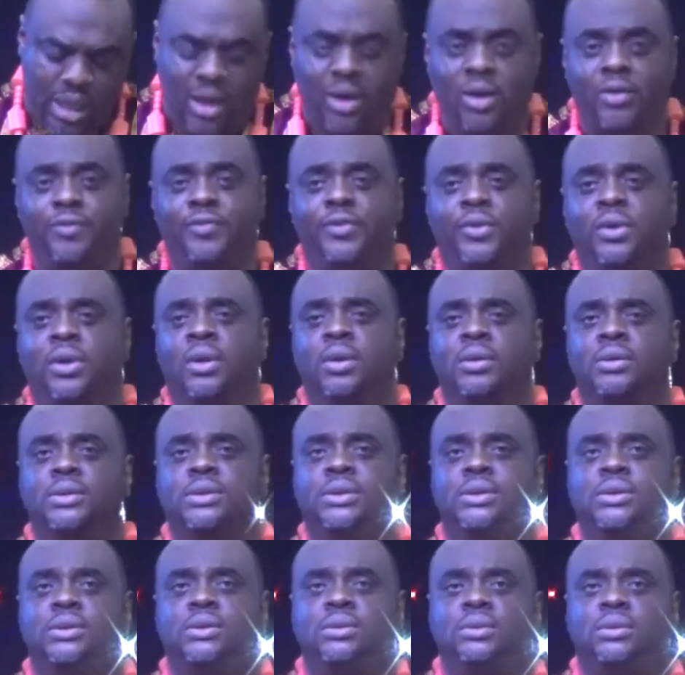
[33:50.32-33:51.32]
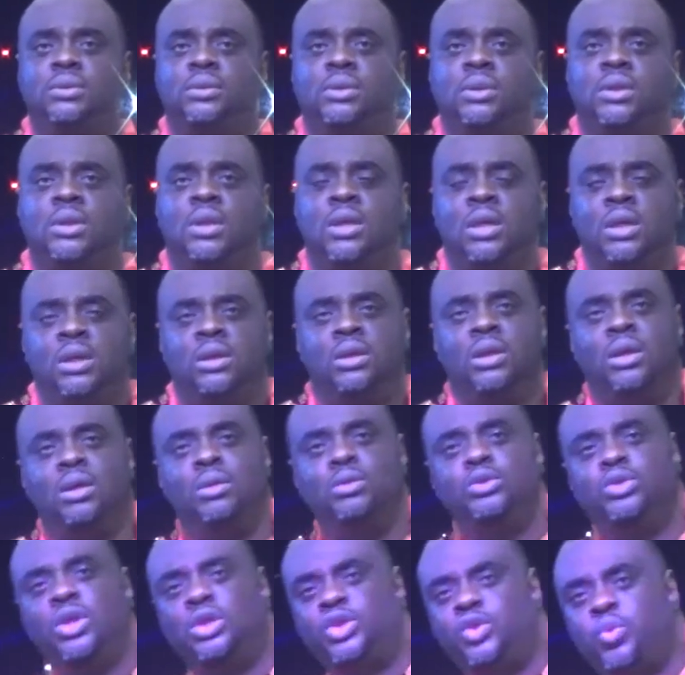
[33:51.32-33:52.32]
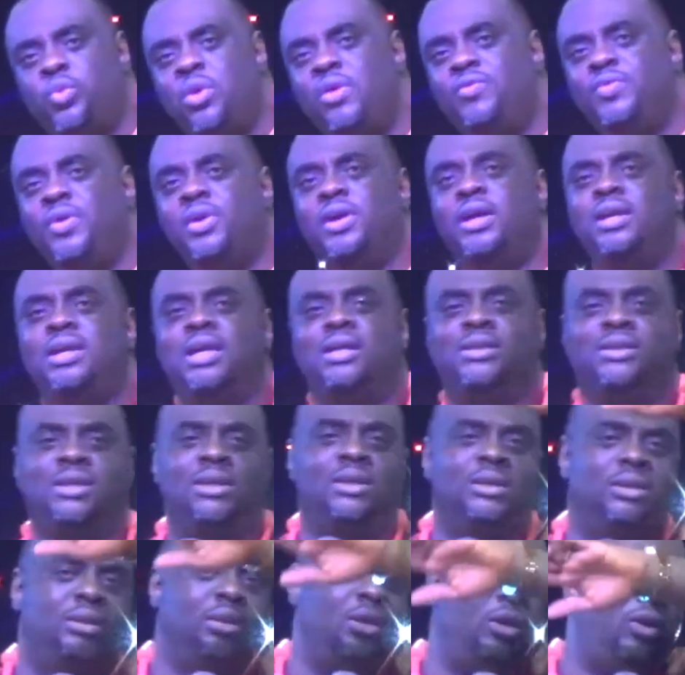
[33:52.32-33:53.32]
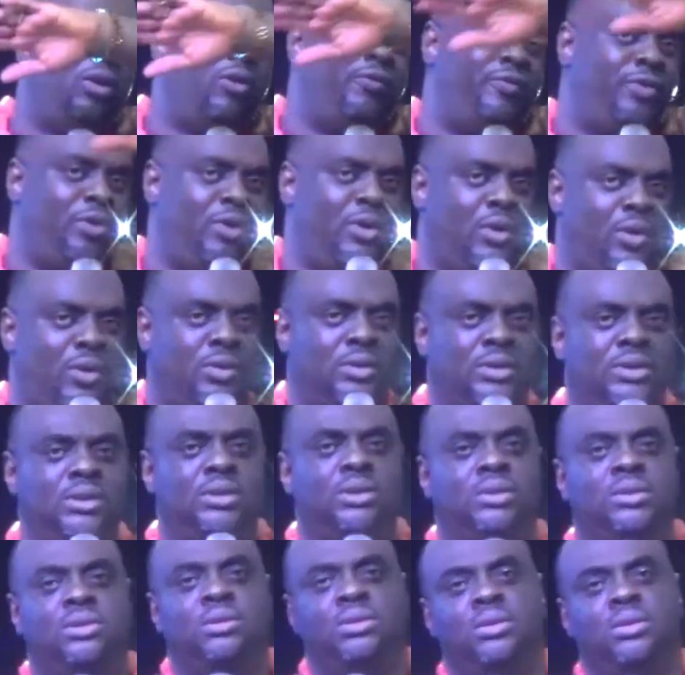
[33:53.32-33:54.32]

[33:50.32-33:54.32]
I love you, Lord. Just wave your hand and say, love you, Lord.